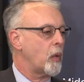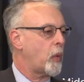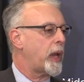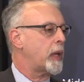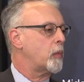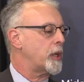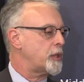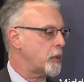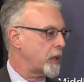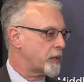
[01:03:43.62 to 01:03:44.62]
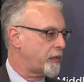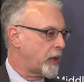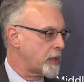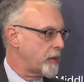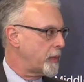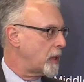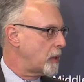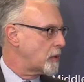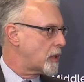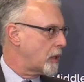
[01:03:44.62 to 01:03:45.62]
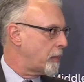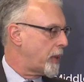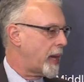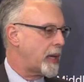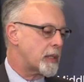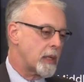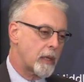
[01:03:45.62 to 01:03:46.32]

the way in which U.S. funds have been used in the past,